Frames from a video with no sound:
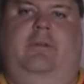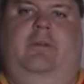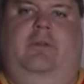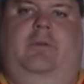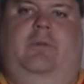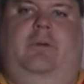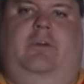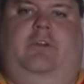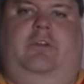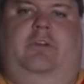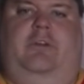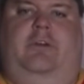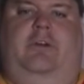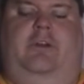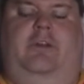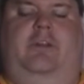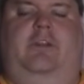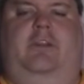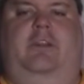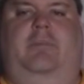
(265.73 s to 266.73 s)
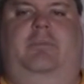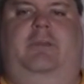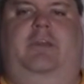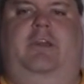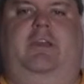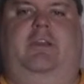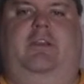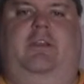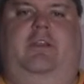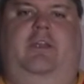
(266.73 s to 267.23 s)
Western Hockey League
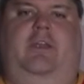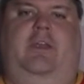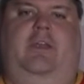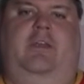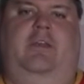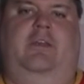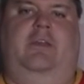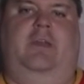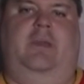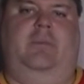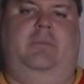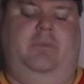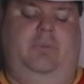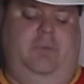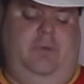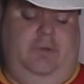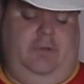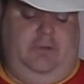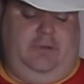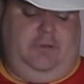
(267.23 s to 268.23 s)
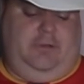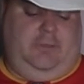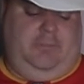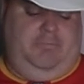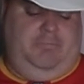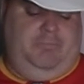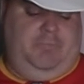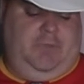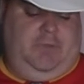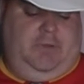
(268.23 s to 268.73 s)
back in the day and Memorial
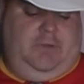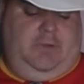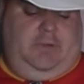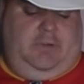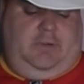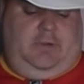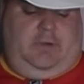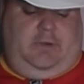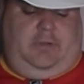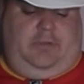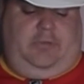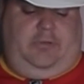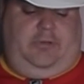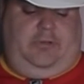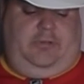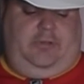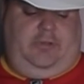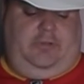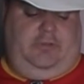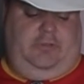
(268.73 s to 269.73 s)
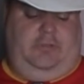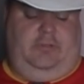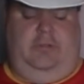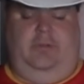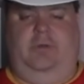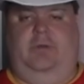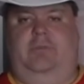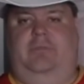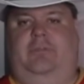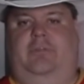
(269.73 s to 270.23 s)
Cup. All three seasons,
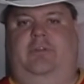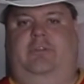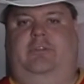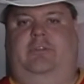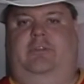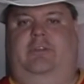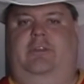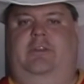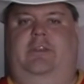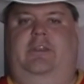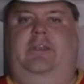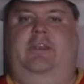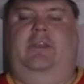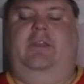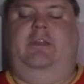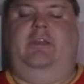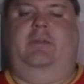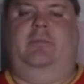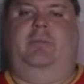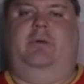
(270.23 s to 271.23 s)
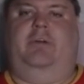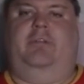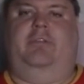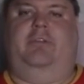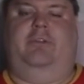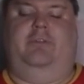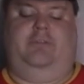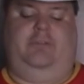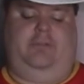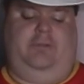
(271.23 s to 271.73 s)
though, unfortunately, the
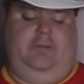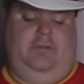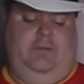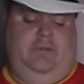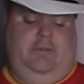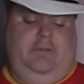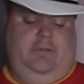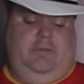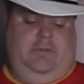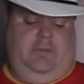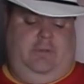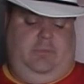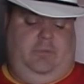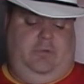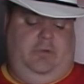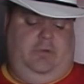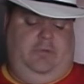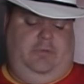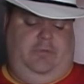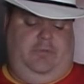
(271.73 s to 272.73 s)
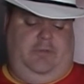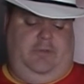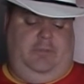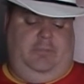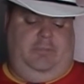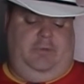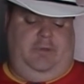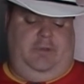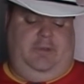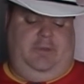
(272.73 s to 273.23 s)
Buffaloes were
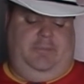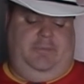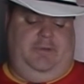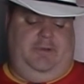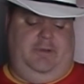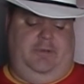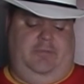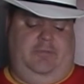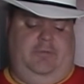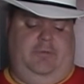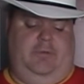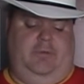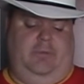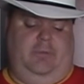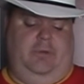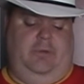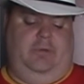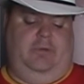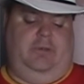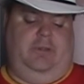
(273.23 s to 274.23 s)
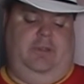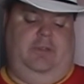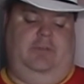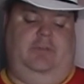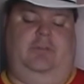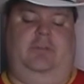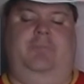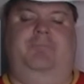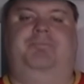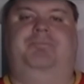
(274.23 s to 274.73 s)
defeated by the powerful Oil
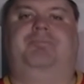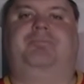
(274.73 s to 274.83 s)
Kings.